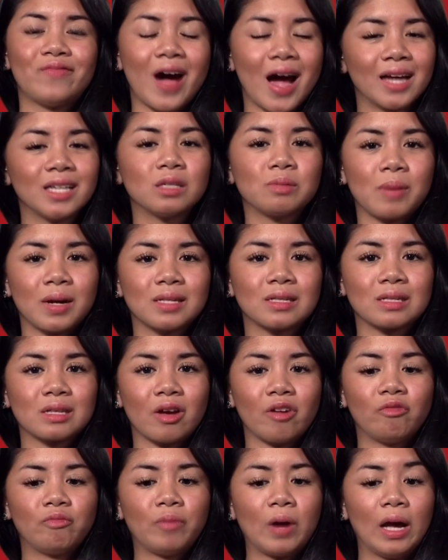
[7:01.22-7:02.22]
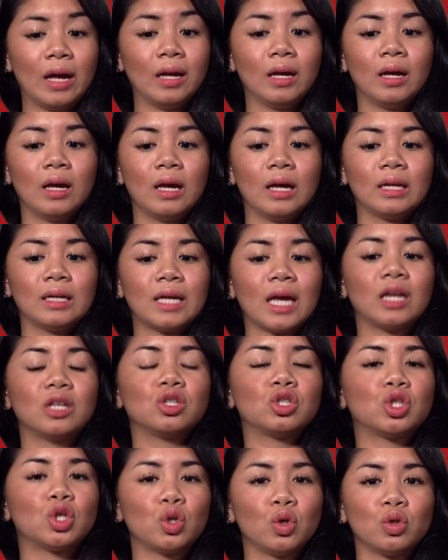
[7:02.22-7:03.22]
find myself, but get
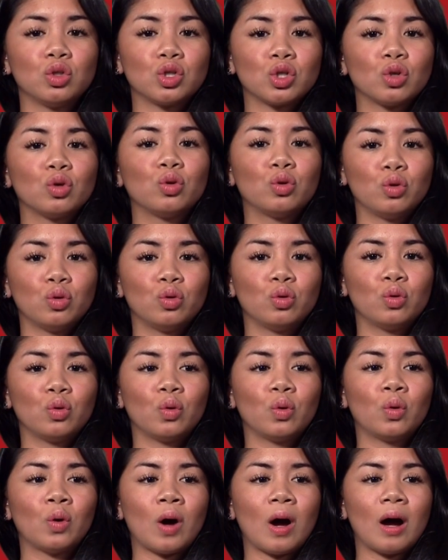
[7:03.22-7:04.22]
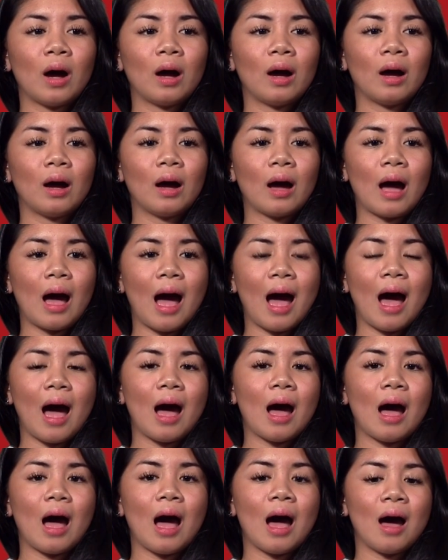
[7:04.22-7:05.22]
in tune to who
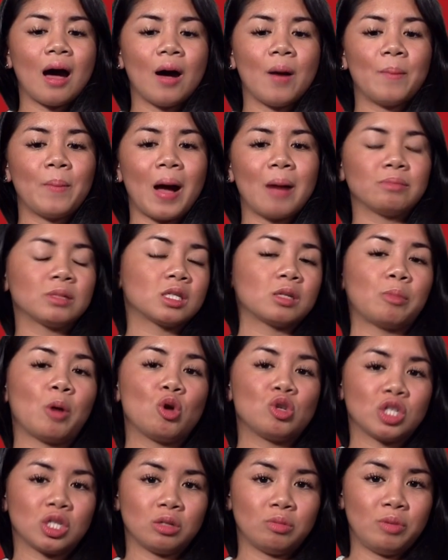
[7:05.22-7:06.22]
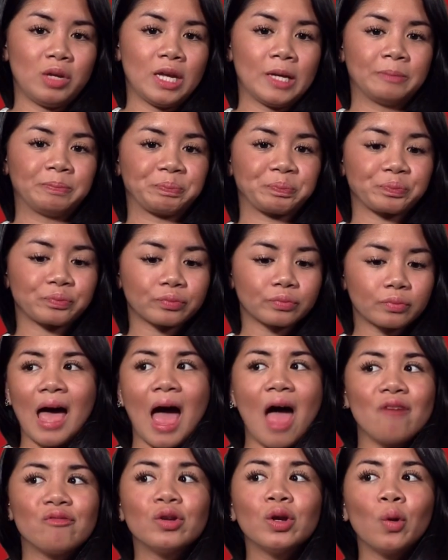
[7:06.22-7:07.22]
I'm supposed to be.
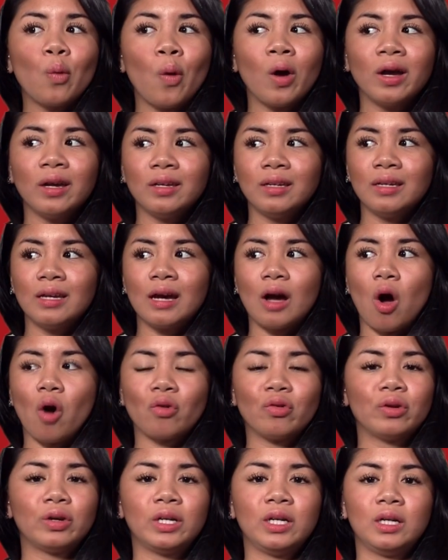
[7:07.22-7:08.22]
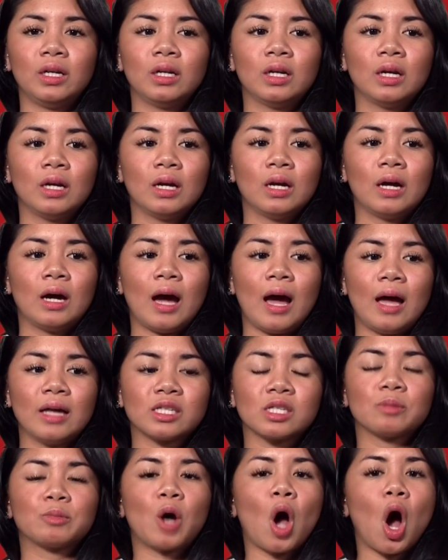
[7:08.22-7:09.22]
Everyone already
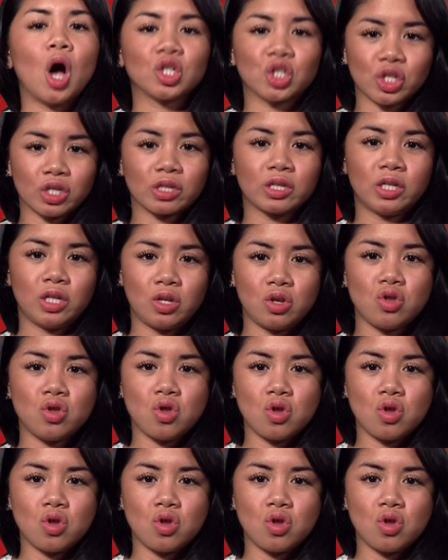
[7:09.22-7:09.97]
subconsciously